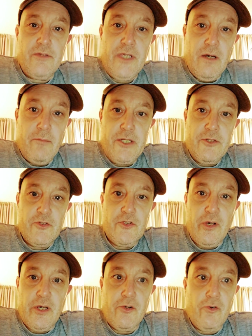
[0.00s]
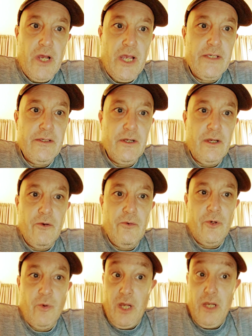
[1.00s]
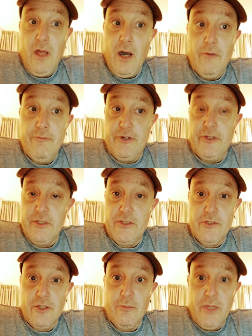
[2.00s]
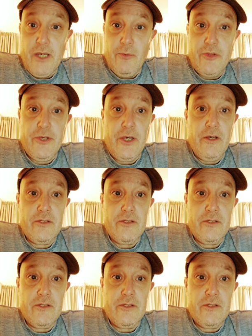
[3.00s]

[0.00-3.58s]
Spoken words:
Yeah, I mentioned Saya Gray, you know, who I love, and this is up there with her.